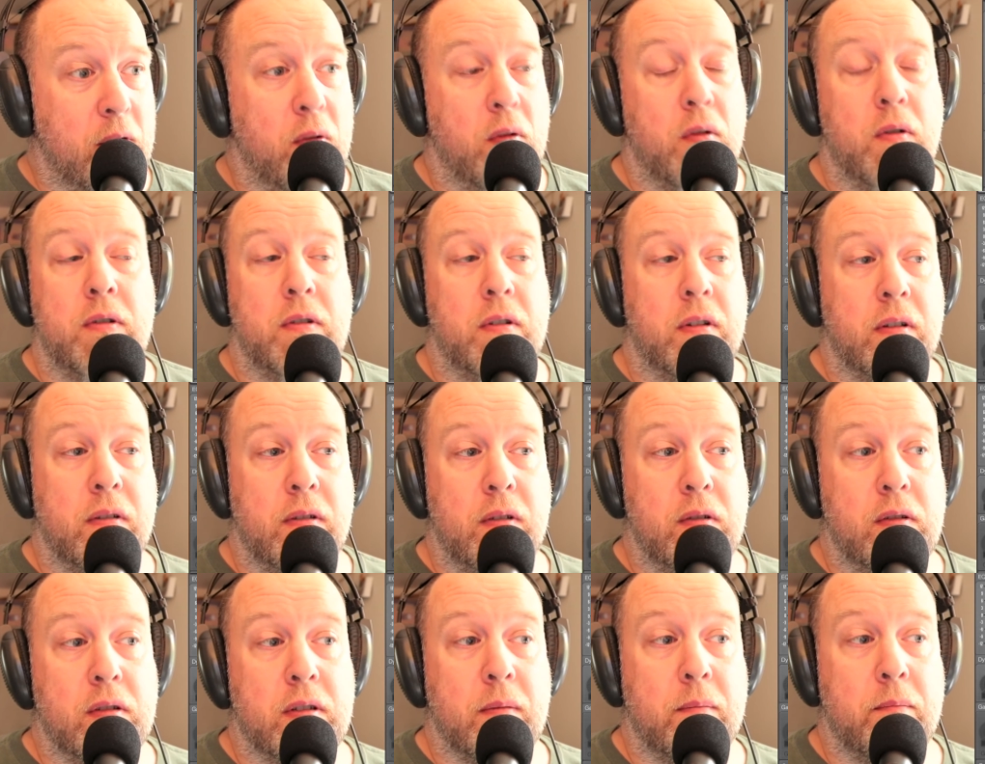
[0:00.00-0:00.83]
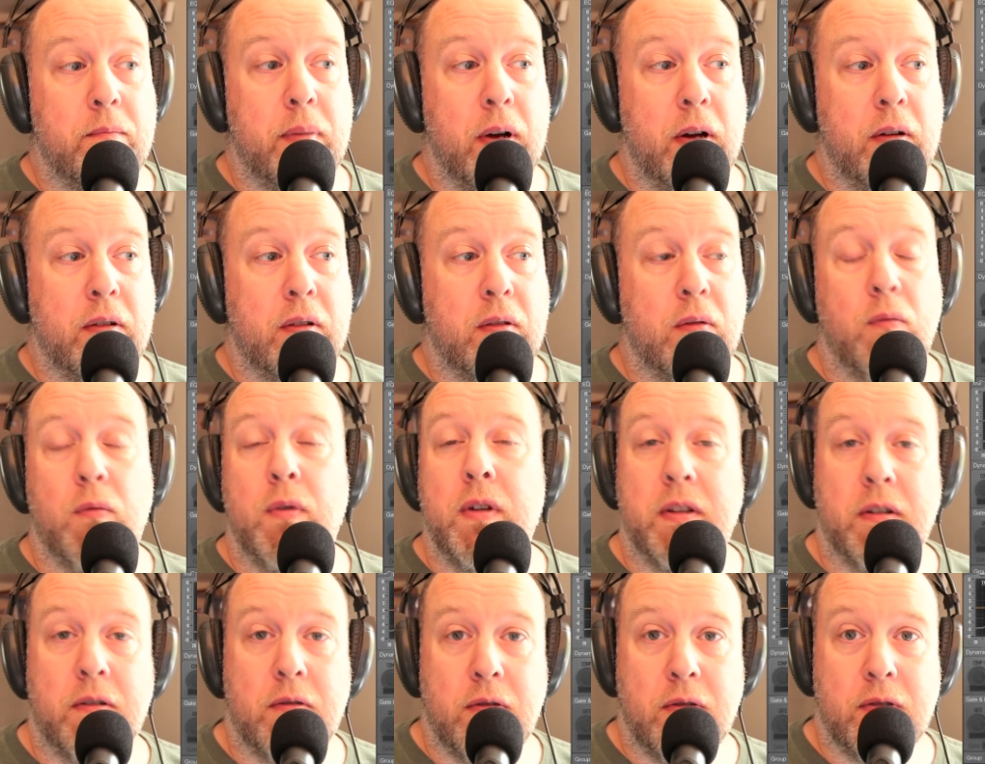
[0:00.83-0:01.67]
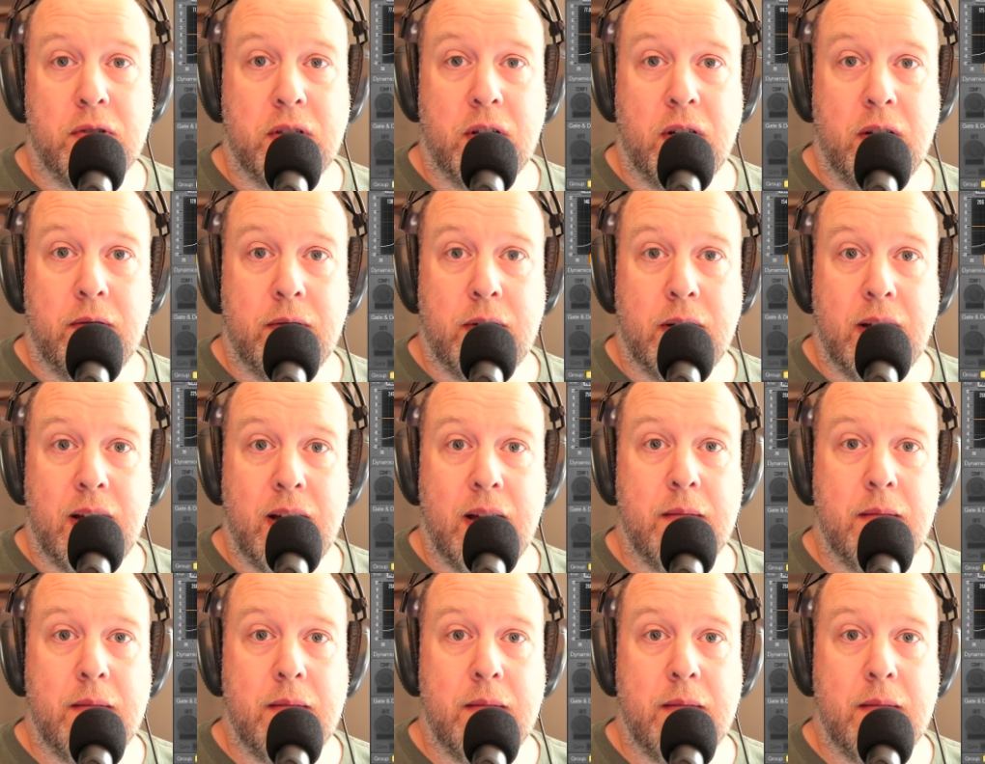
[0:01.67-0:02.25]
or you can use them both with a crossover